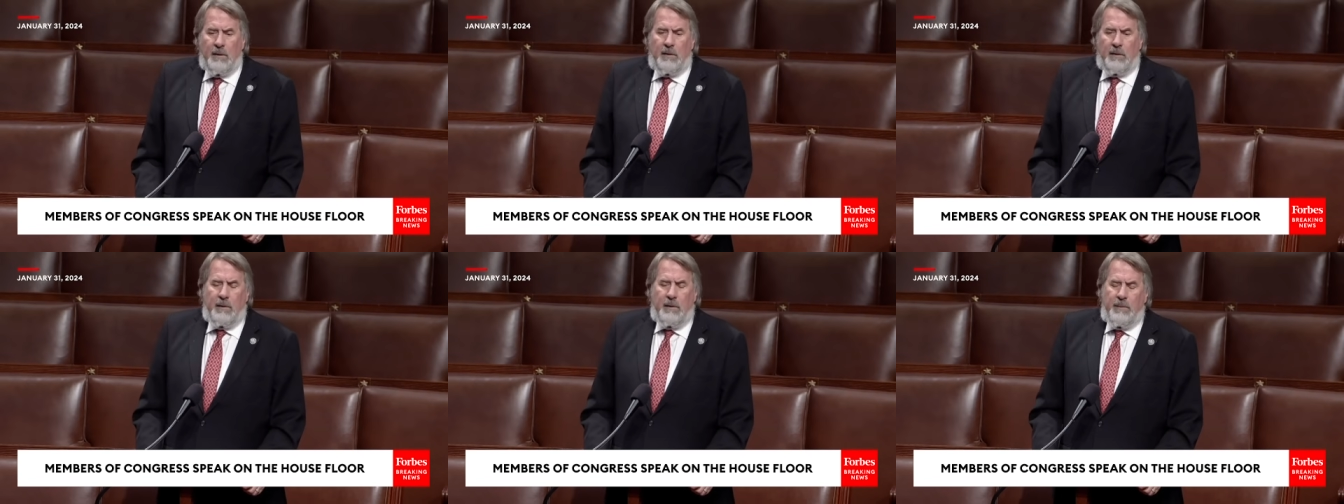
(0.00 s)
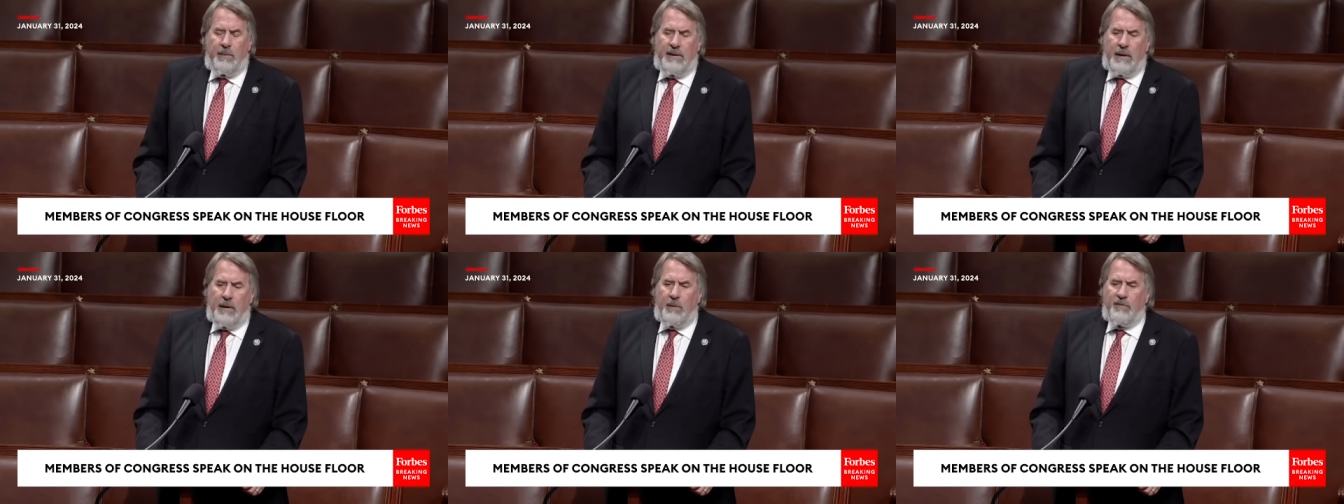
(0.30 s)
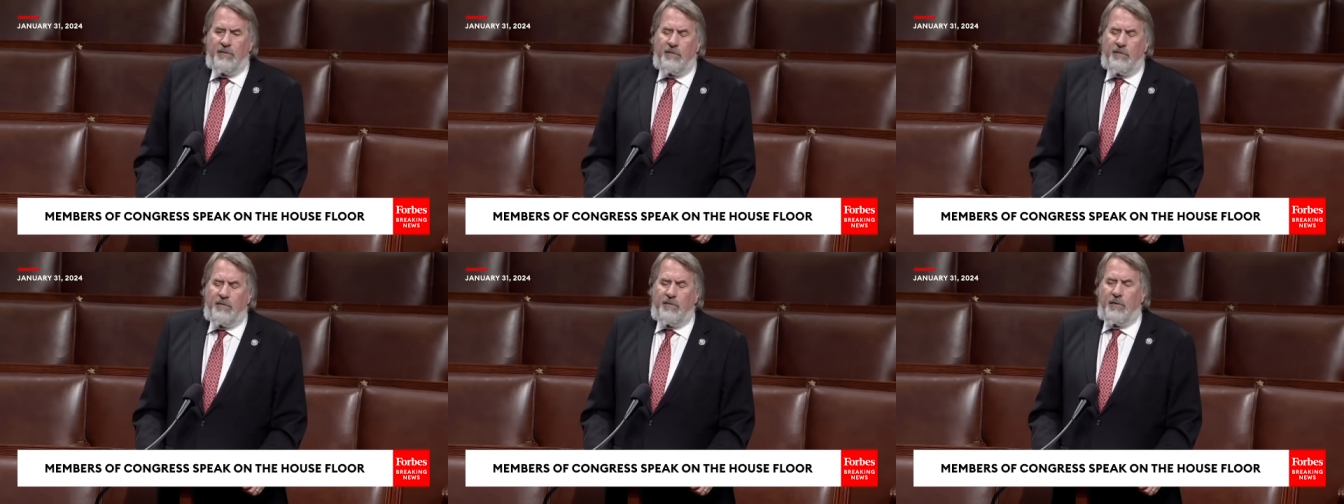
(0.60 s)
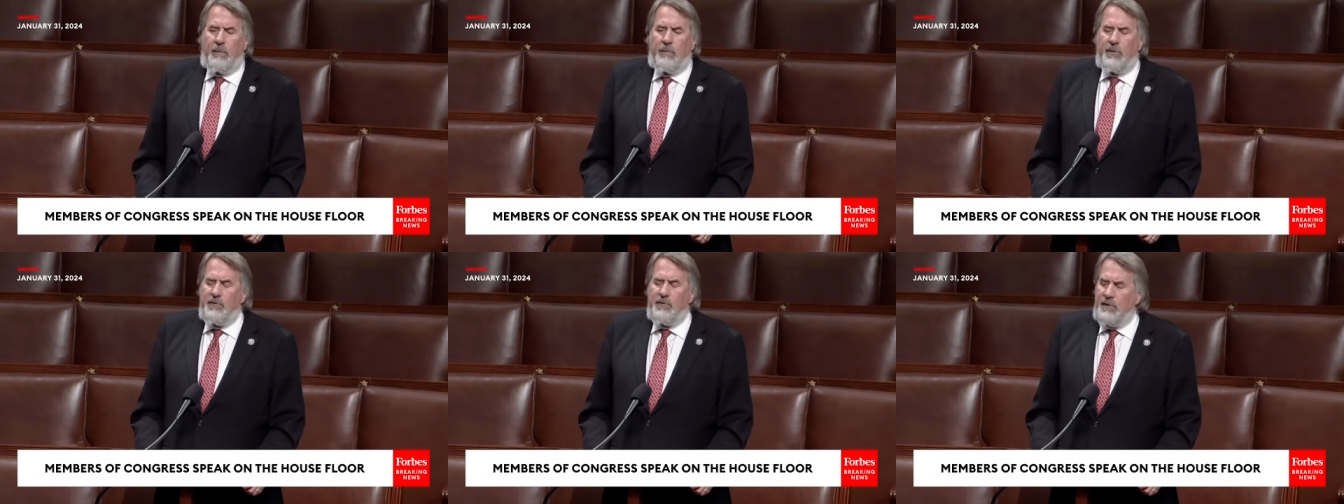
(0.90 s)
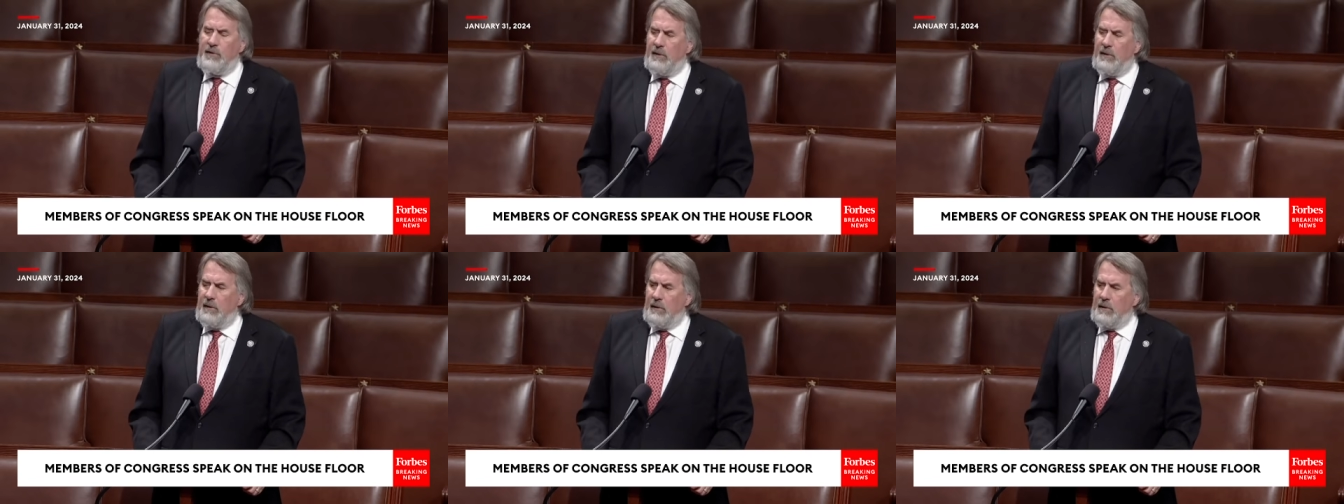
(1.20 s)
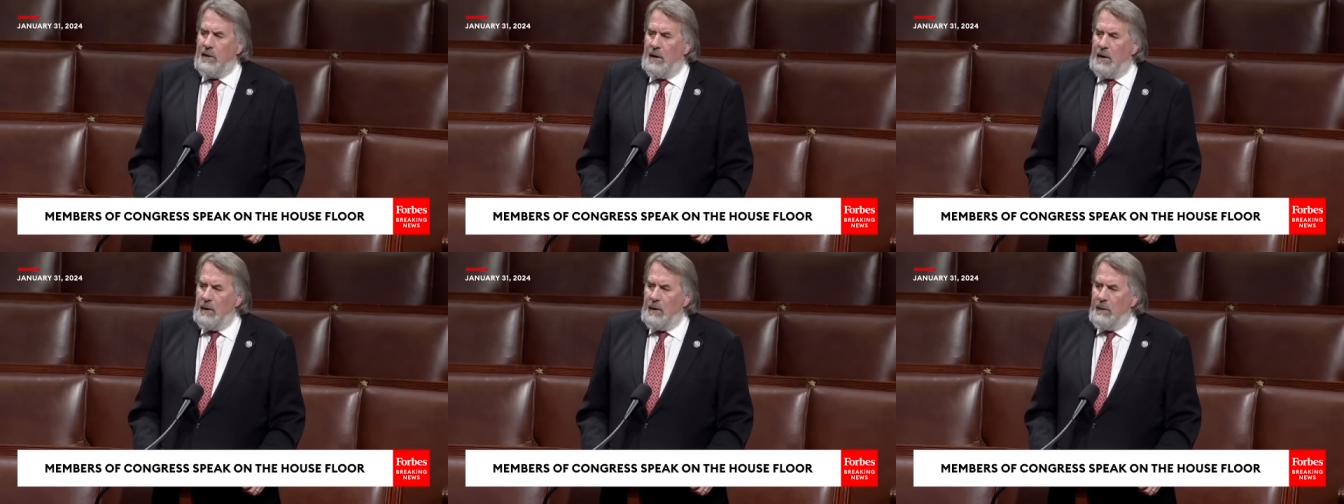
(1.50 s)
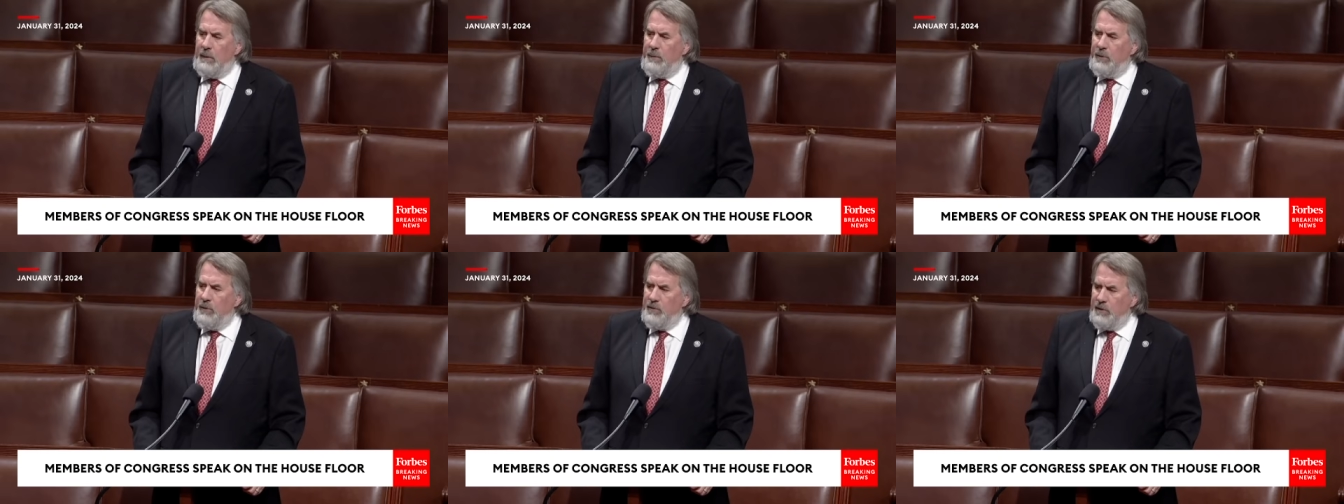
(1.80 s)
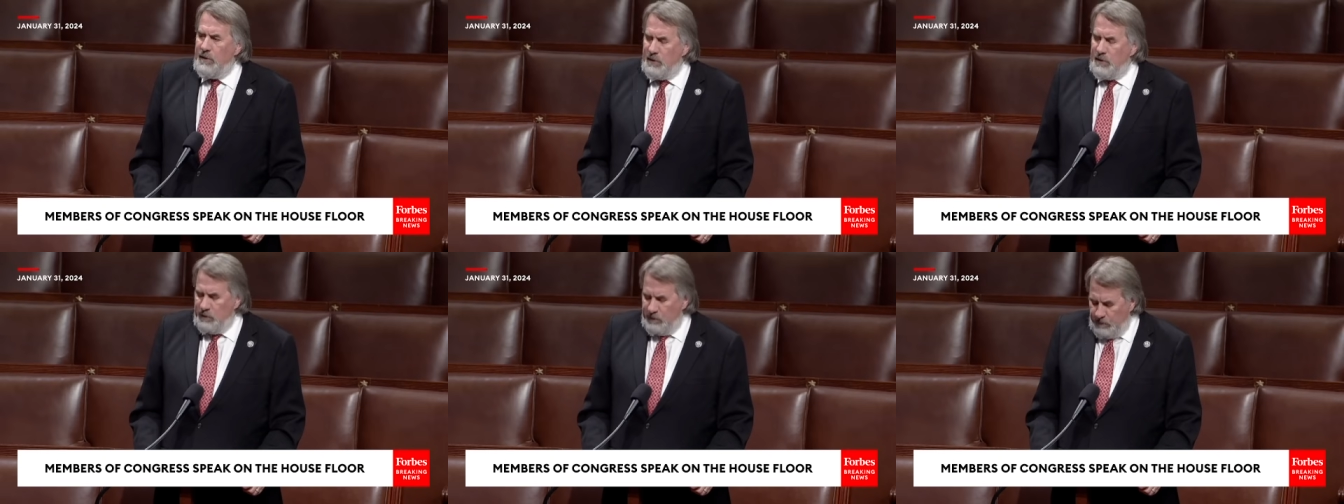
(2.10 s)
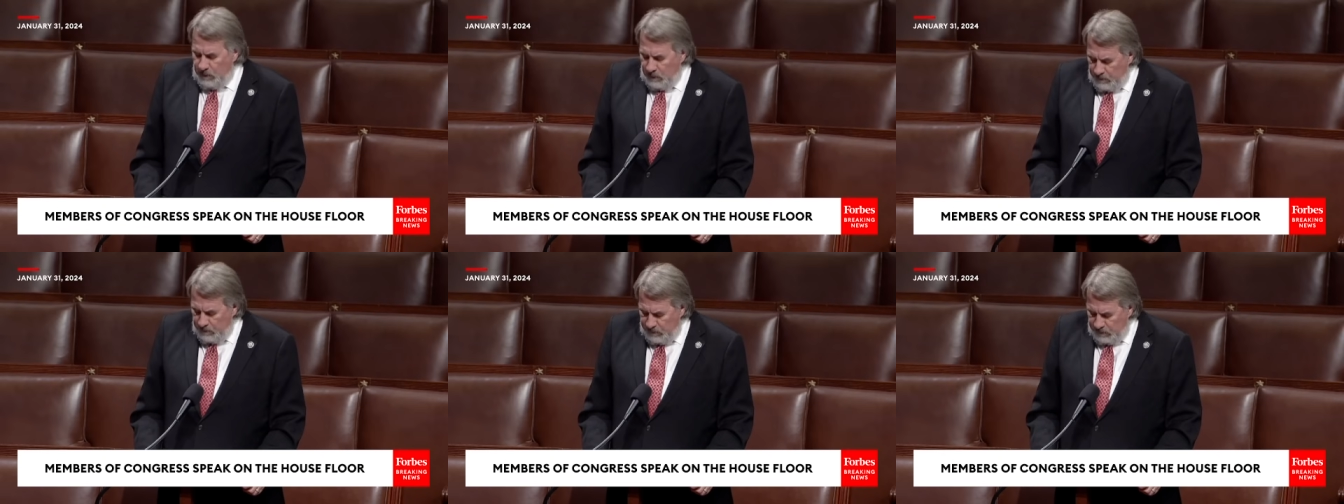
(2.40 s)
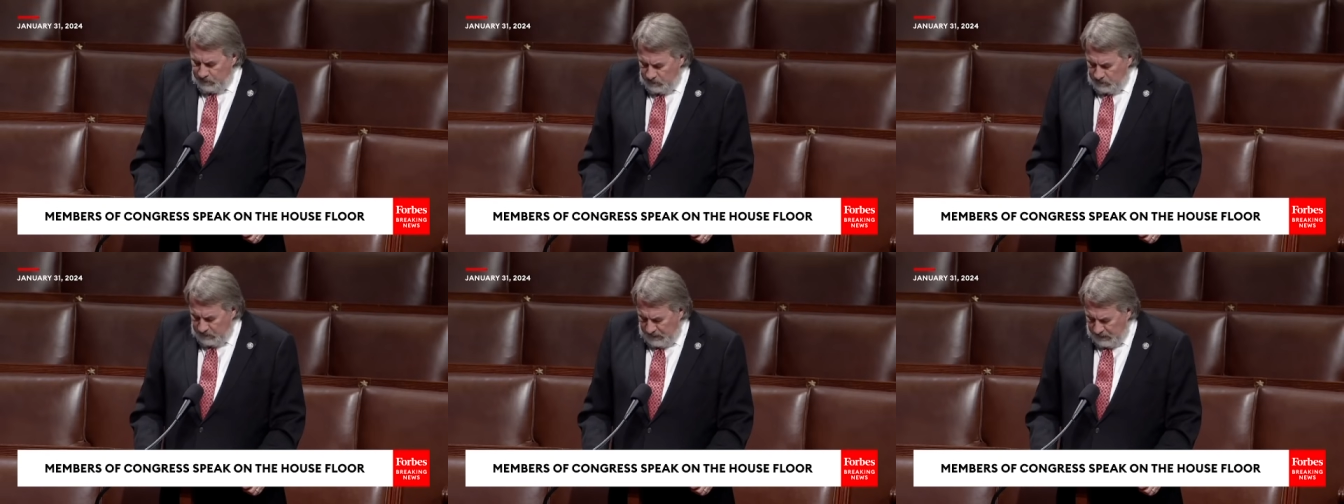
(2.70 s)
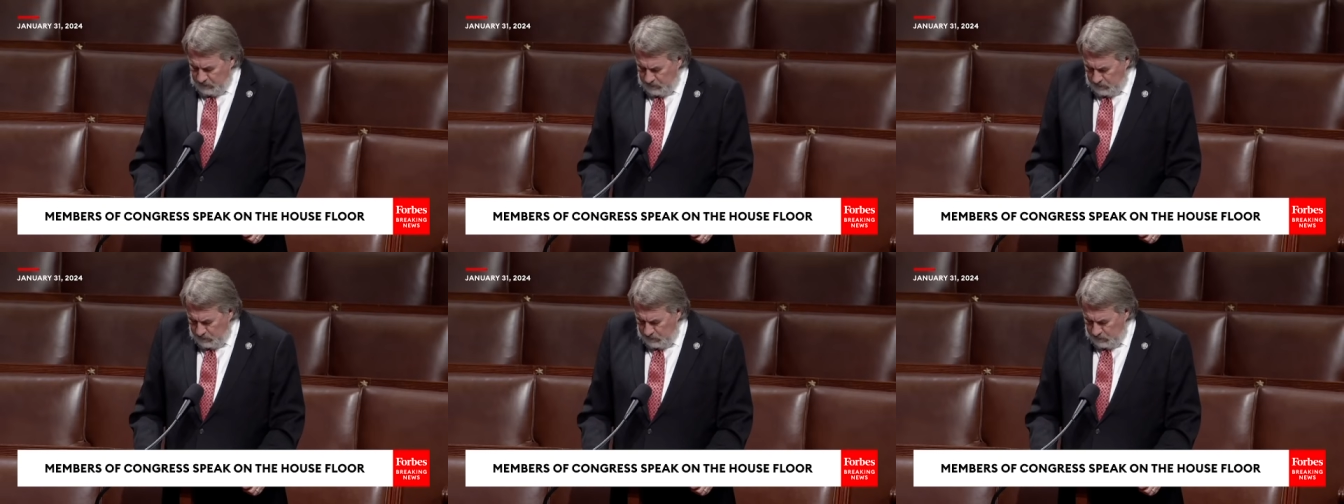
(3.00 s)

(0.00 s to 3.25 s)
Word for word: going to be helpful for boosting our economy, boosting small business and